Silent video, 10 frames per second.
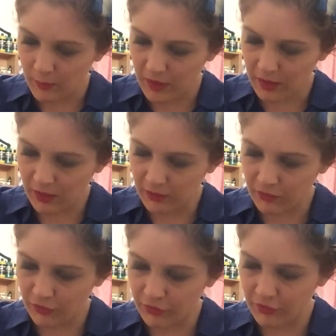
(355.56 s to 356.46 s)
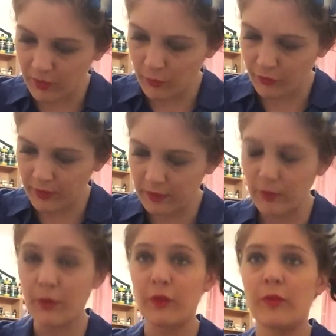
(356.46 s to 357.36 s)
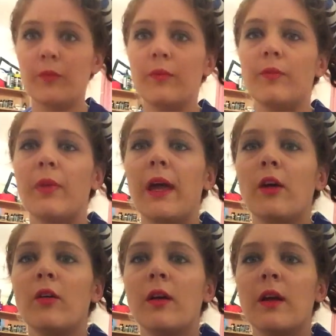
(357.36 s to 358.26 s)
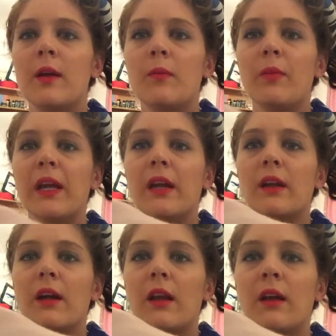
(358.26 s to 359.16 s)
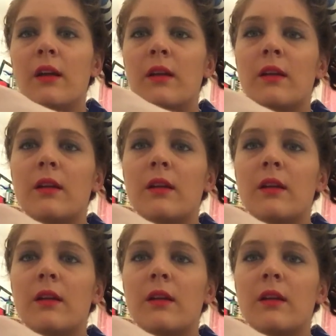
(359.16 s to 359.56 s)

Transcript: but a nice shimmery sort of pale pink colour.